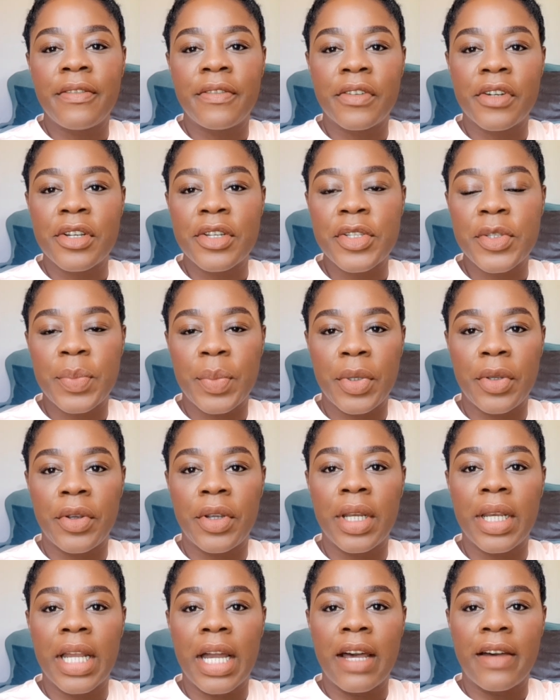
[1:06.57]
first
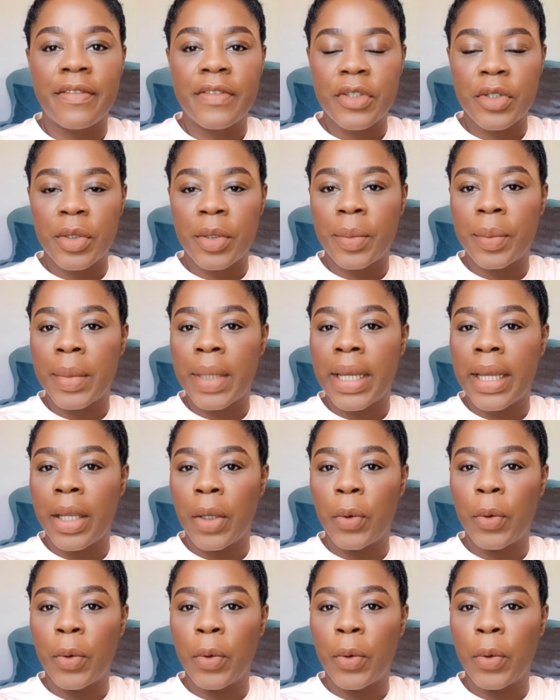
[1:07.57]
period after my